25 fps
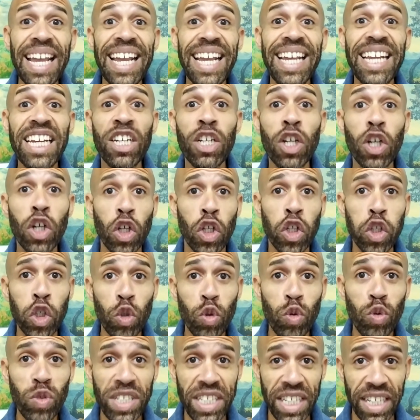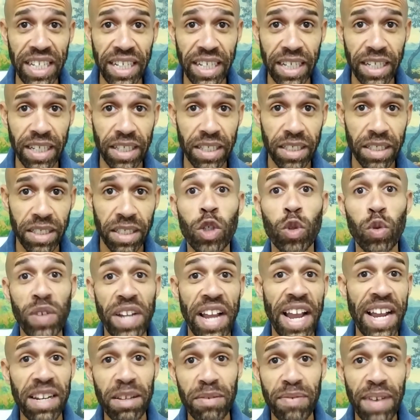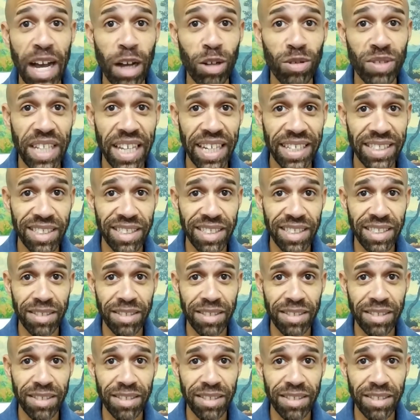including creative outlets.